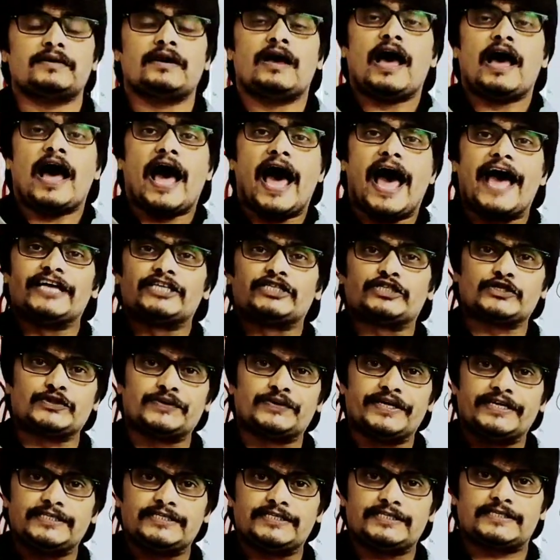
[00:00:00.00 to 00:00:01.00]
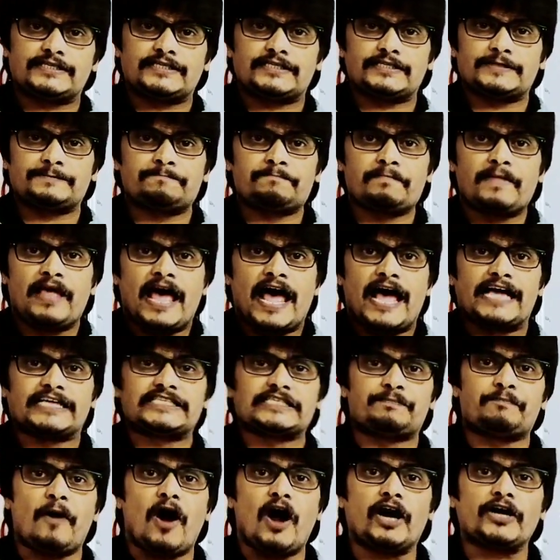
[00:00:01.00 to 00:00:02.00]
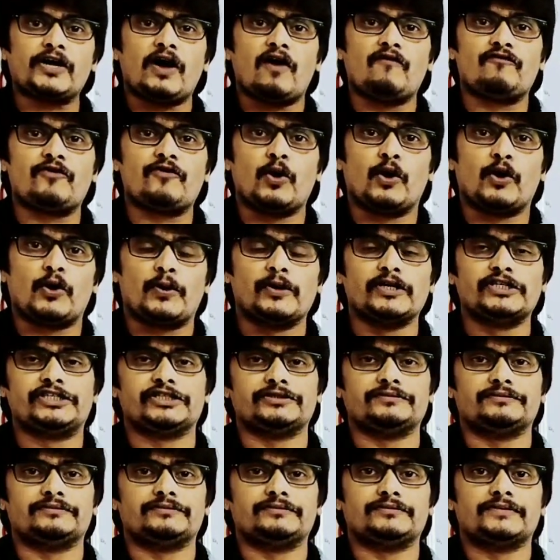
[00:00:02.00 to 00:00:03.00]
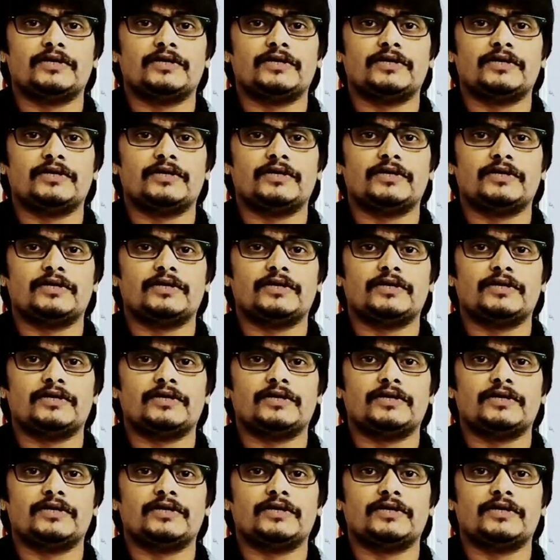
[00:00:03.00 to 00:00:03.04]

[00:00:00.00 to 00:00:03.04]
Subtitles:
Hi students, as a part of corrosion,